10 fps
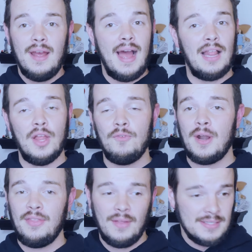I love what
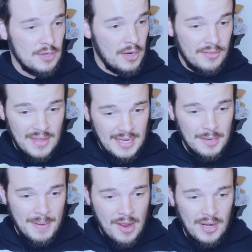I started thinking about.